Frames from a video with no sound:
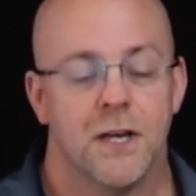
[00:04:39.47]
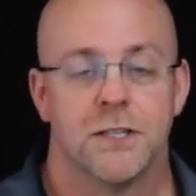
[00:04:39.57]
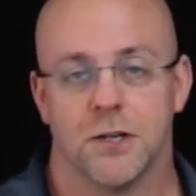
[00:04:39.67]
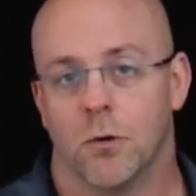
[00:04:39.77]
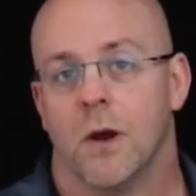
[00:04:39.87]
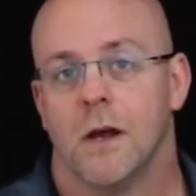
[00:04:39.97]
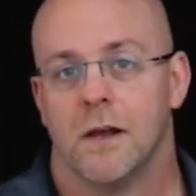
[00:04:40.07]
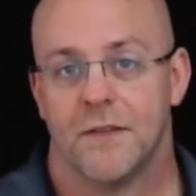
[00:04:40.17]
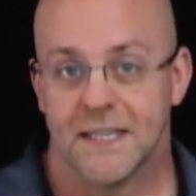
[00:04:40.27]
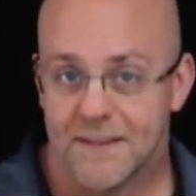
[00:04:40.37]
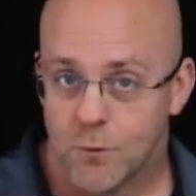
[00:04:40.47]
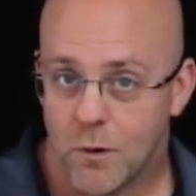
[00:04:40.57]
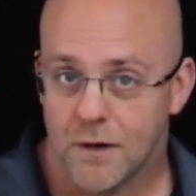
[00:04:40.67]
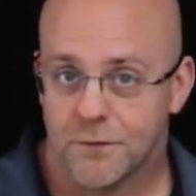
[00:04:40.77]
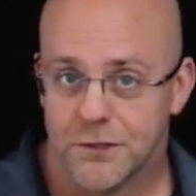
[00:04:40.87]
So thanks
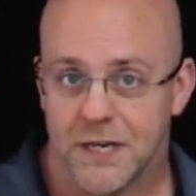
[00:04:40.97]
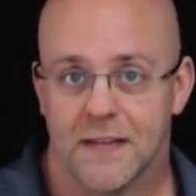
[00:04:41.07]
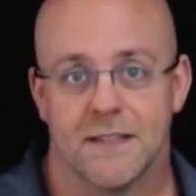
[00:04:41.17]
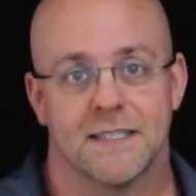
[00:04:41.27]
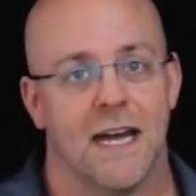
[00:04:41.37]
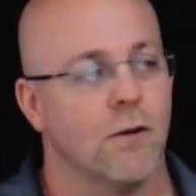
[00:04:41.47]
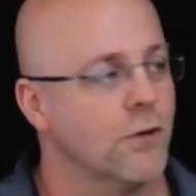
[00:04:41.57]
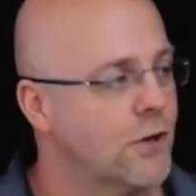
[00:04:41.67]
everyone for checking this out.